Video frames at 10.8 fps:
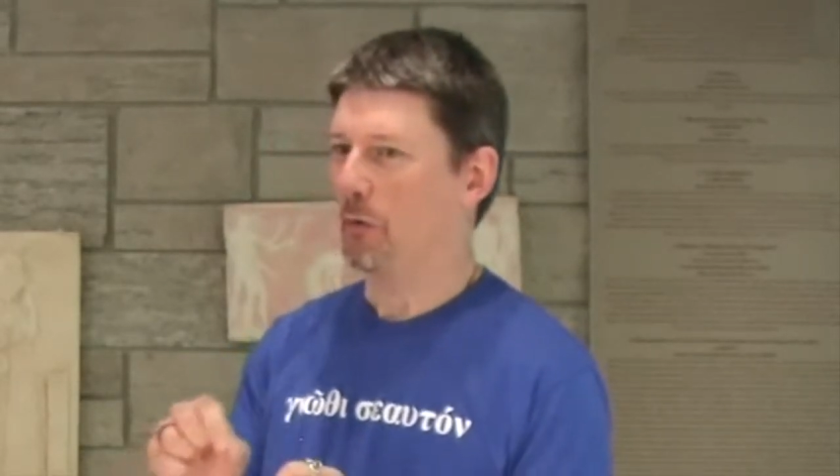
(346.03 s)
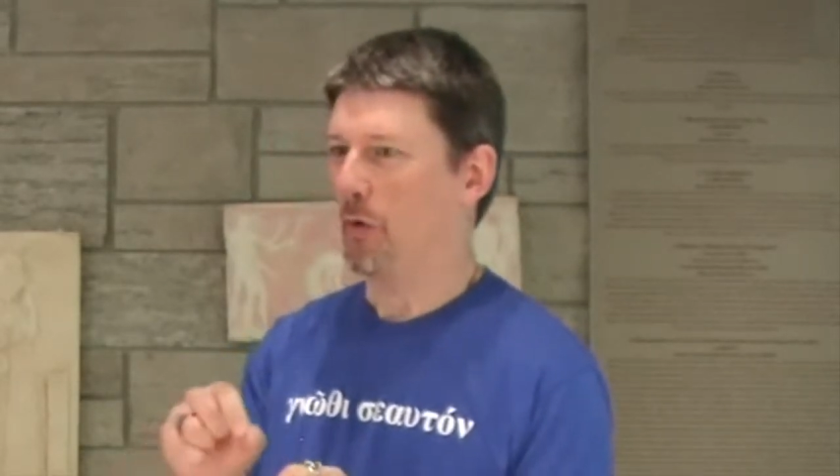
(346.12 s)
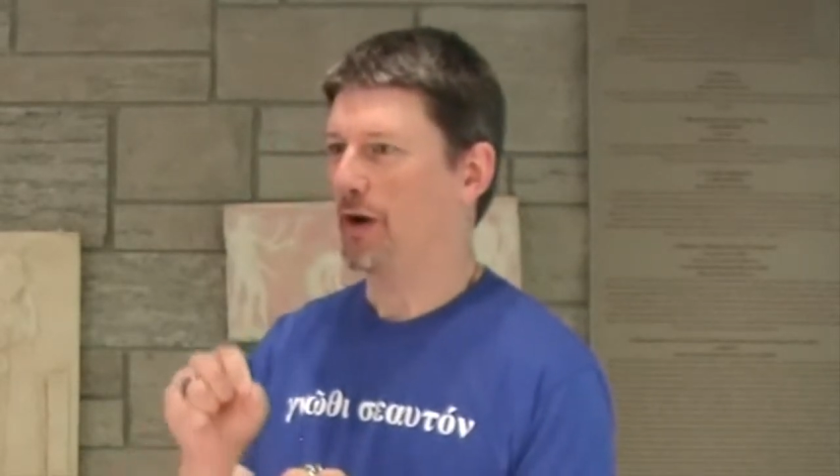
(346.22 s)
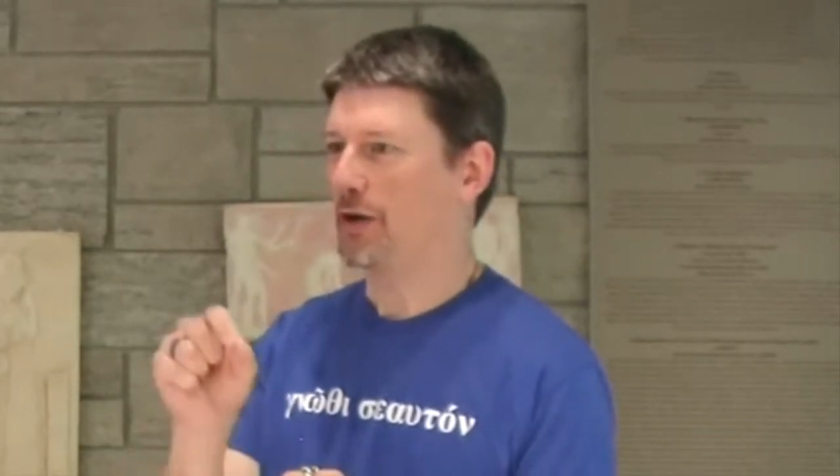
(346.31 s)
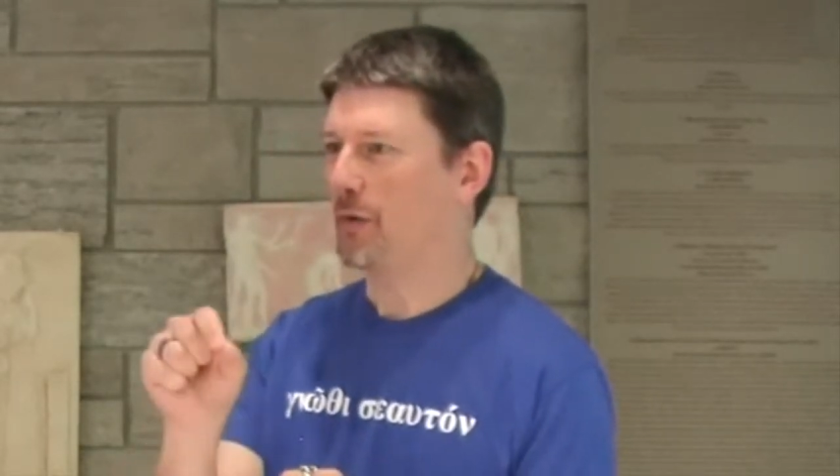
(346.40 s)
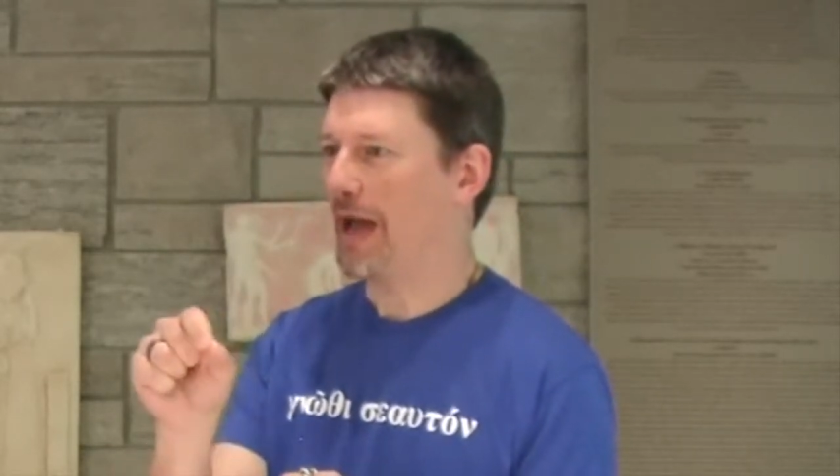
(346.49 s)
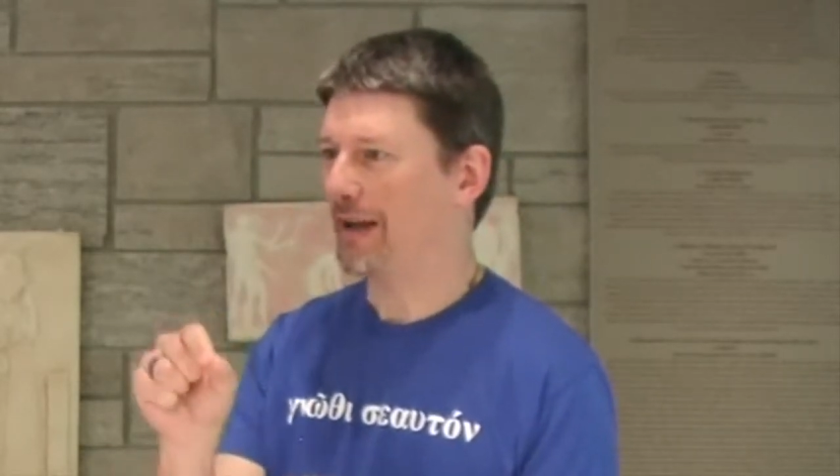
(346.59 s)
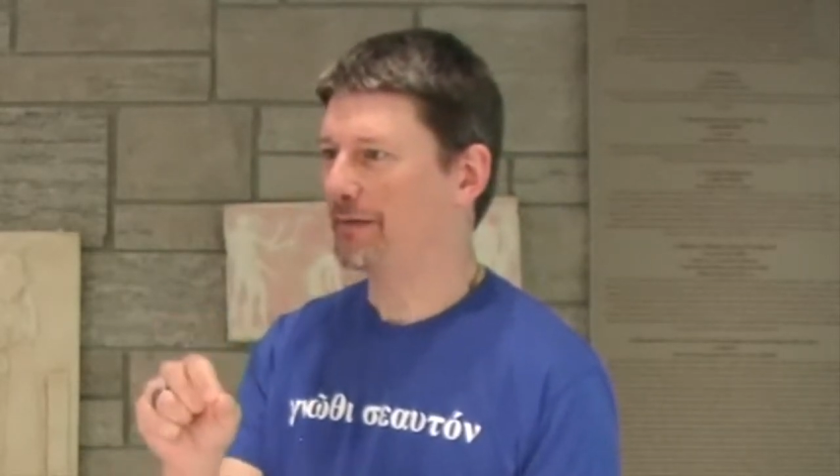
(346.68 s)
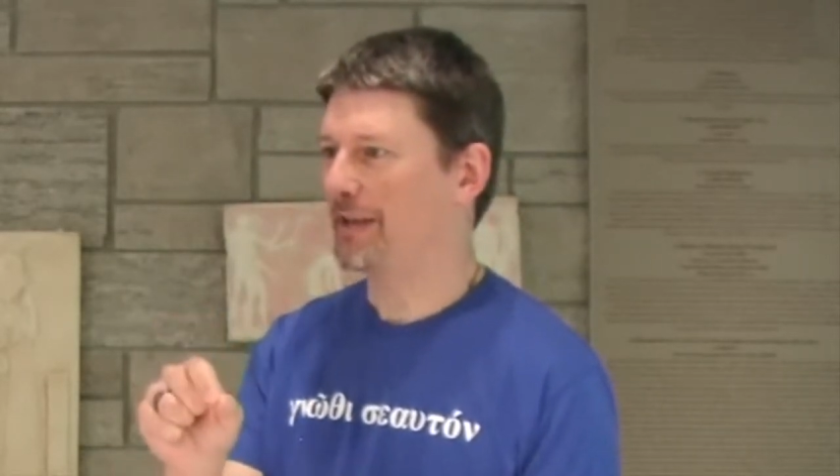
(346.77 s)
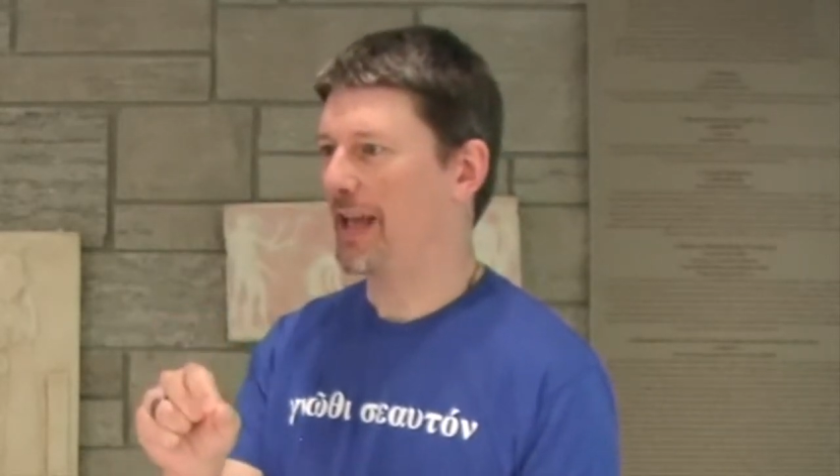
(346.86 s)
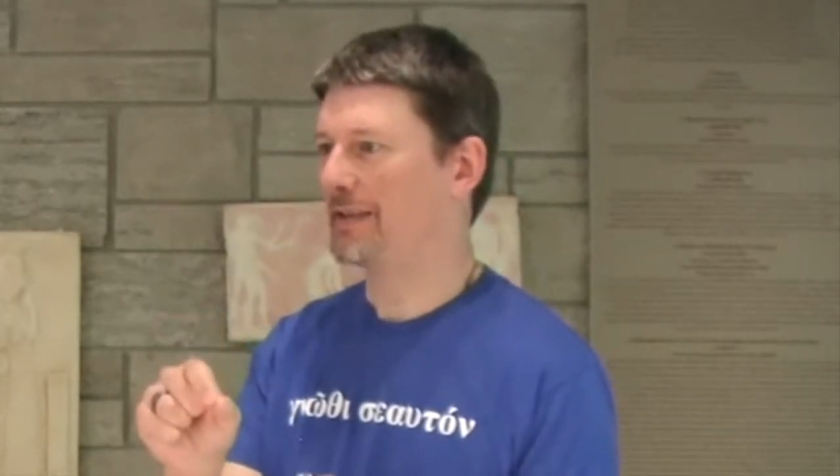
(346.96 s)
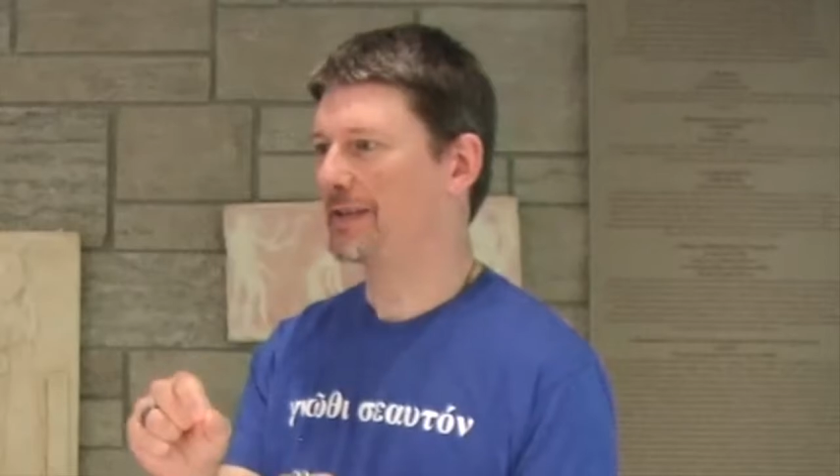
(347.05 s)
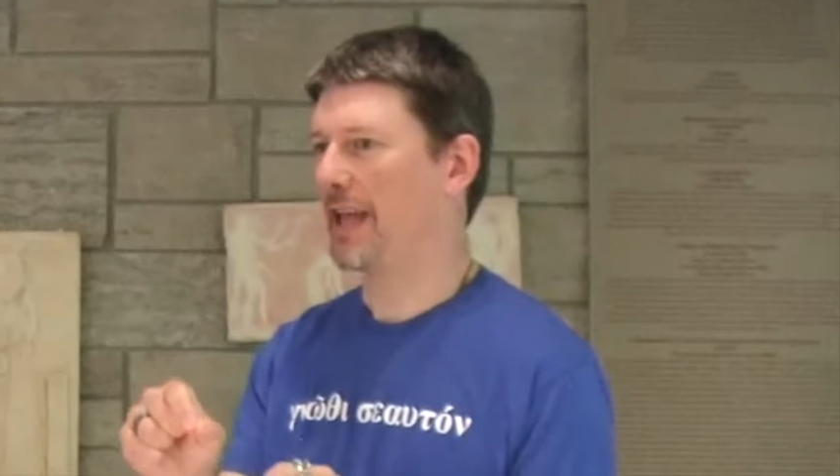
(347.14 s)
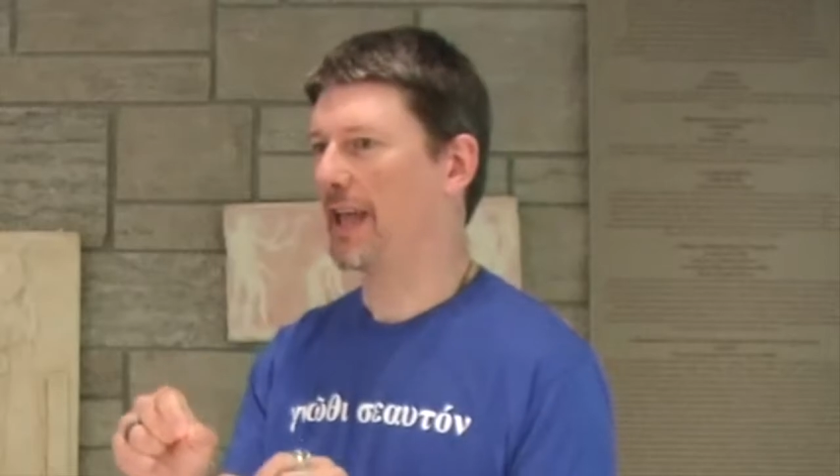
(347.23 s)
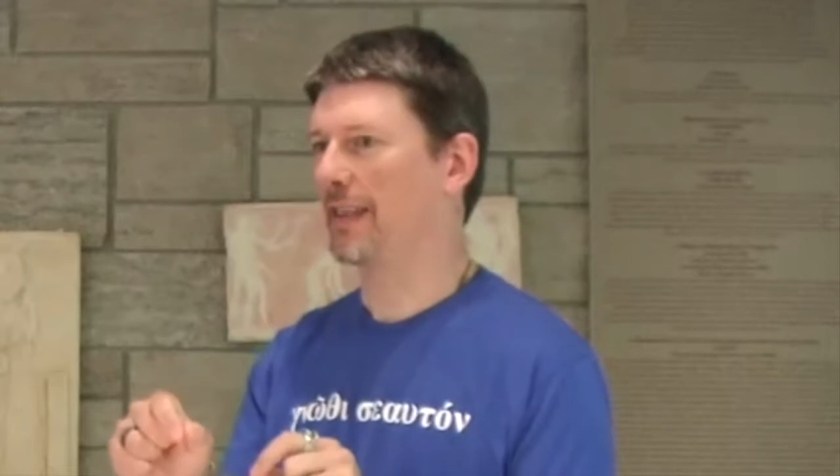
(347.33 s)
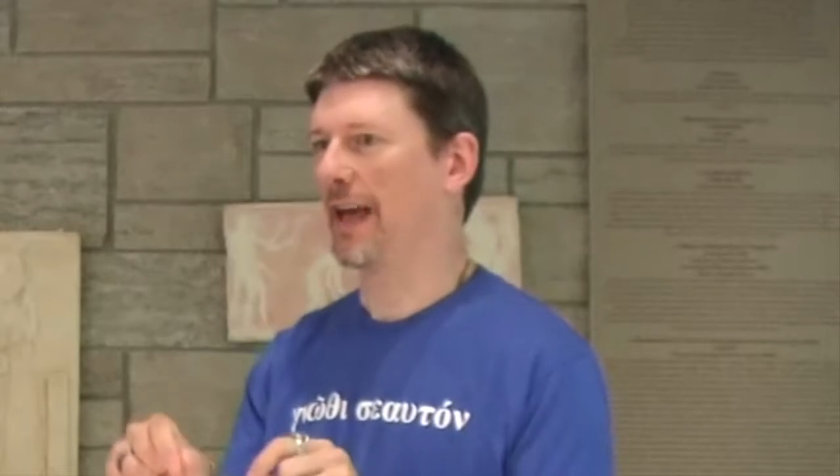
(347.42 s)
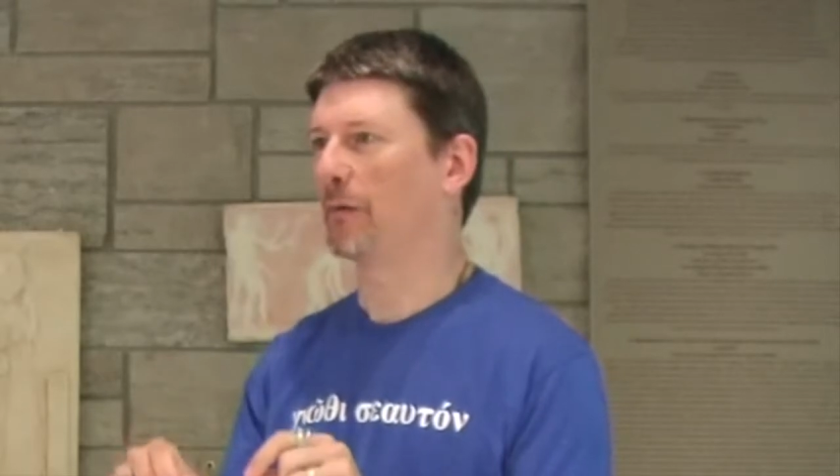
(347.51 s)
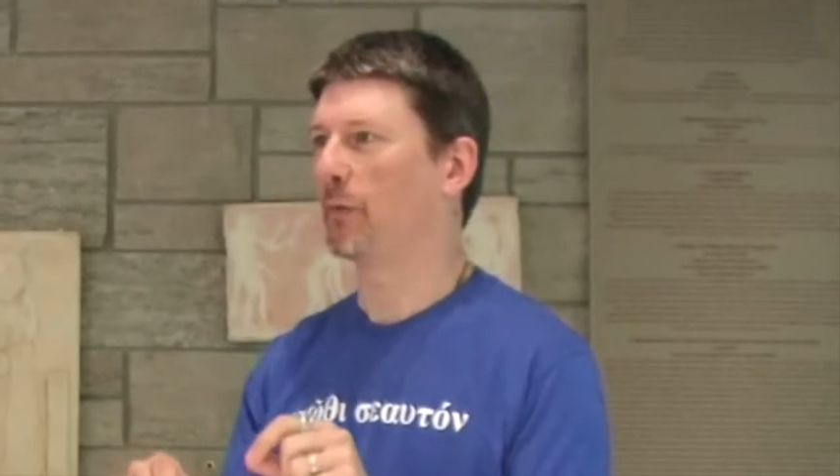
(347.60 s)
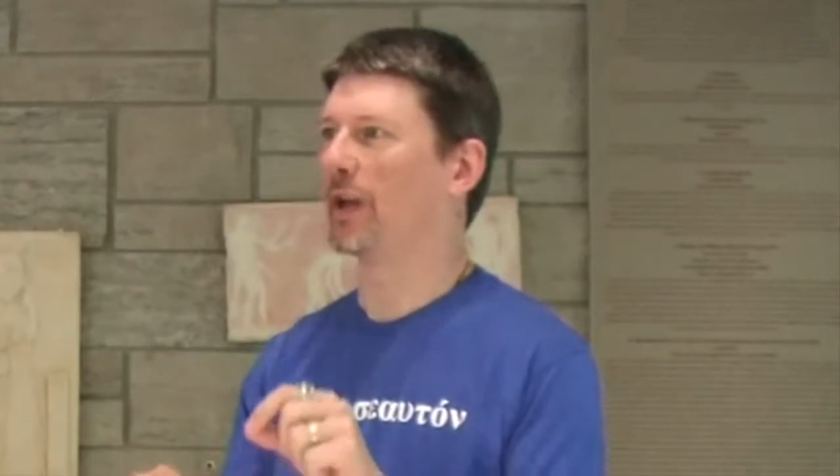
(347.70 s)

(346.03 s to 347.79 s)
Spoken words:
where you have to say that,